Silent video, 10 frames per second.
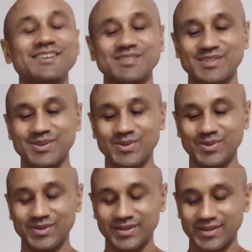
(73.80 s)

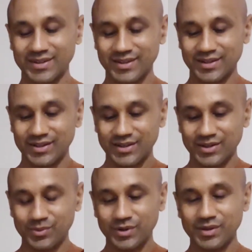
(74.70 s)
So,
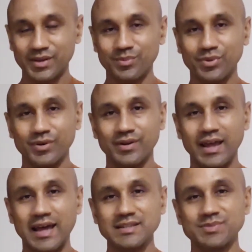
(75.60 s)
one of the
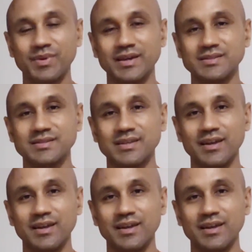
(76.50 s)
important aspects